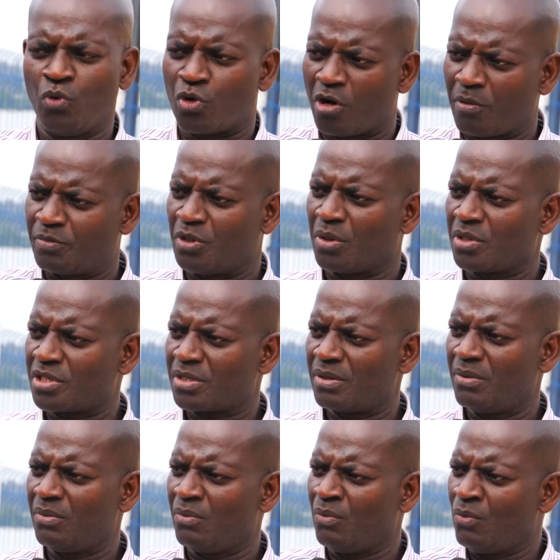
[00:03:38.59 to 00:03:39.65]
who robbed us
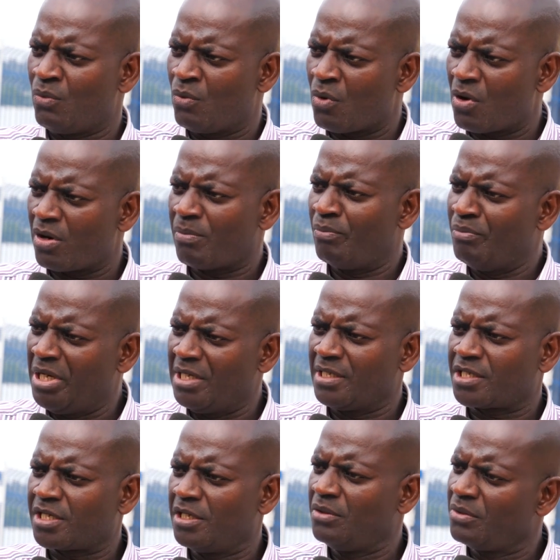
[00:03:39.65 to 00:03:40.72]
wore
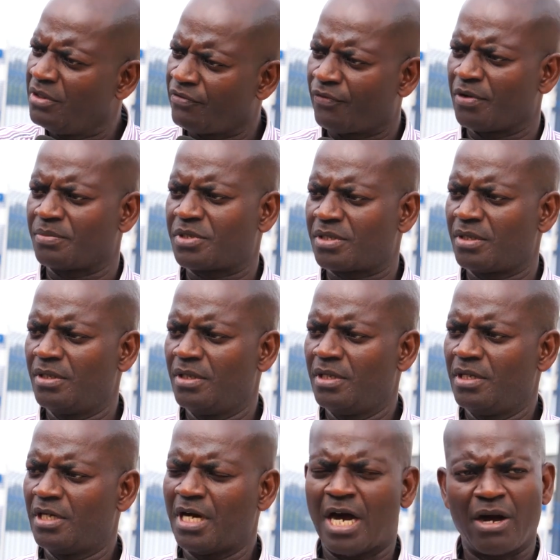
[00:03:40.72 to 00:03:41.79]
military uniforms.
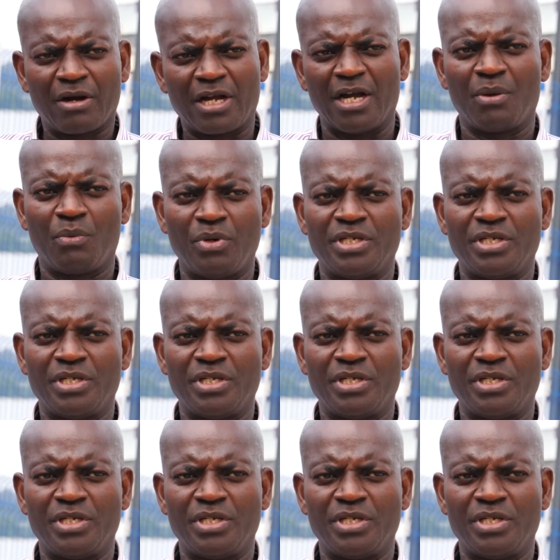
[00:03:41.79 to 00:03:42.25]
How can